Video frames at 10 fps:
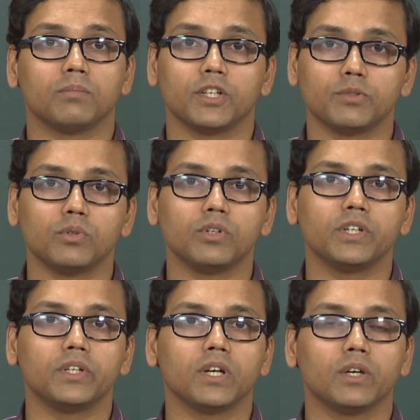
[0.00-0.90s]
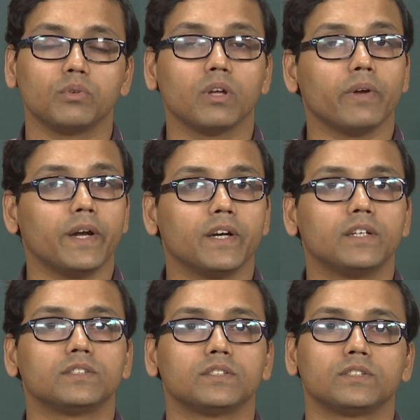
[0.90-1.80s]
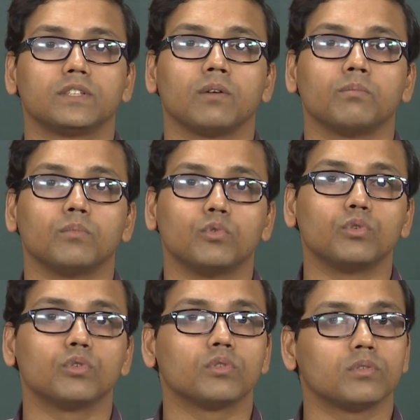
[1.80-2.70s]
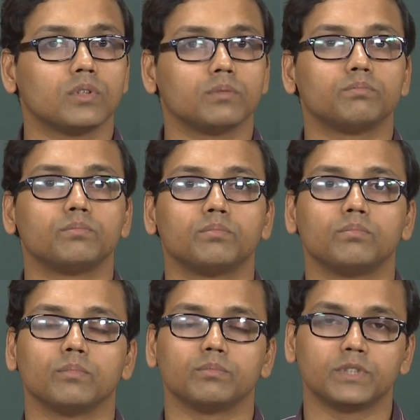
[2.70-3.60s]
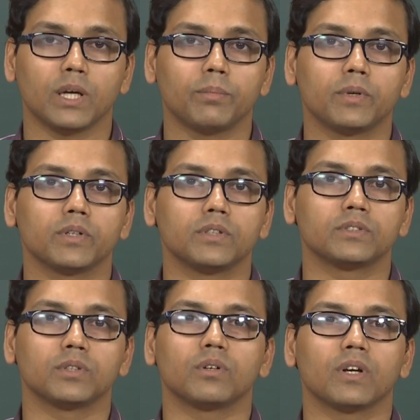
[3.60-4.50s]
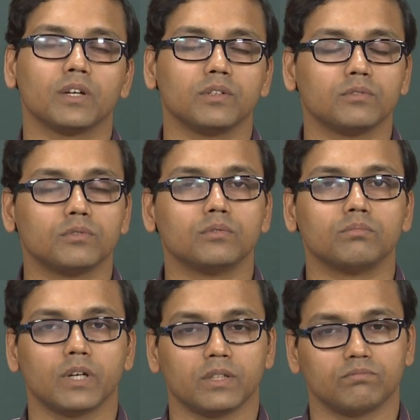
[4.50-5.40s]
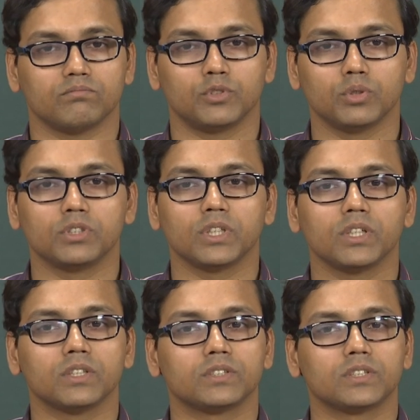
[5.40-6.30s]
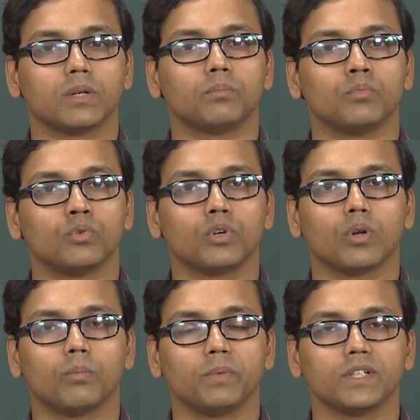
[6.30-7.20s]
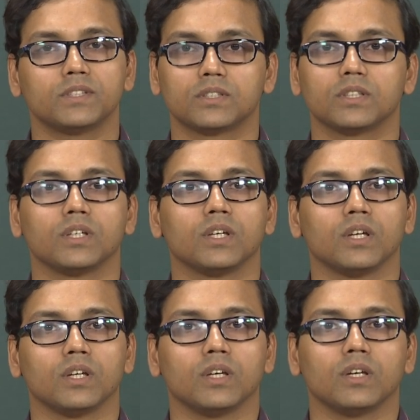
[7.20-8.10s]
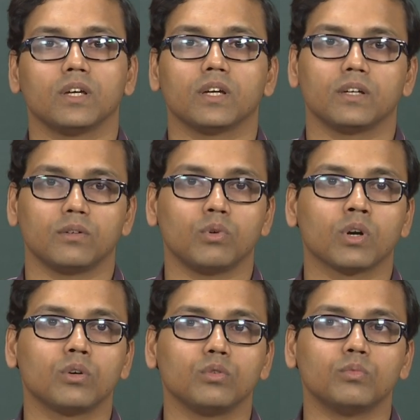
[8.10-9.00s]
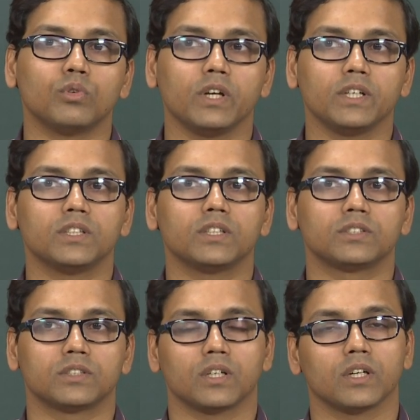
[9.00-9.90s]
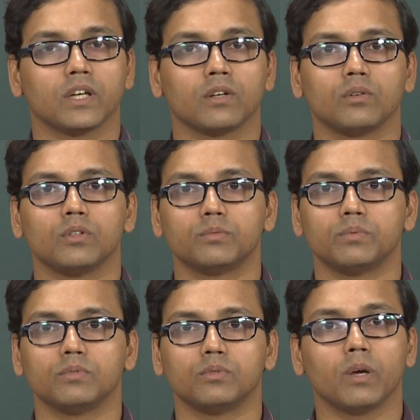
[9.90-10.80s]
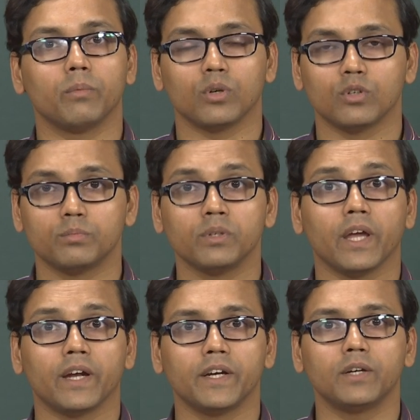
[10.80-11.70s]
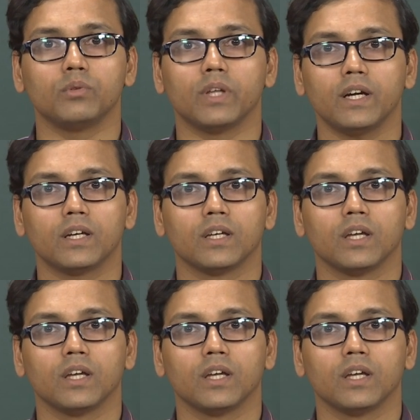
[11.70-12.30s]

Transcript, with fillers: much more detail. I could have added some more uh, chapters or I, I should say some more topics and one or two more lectures uh, can always be, could have always been added to that.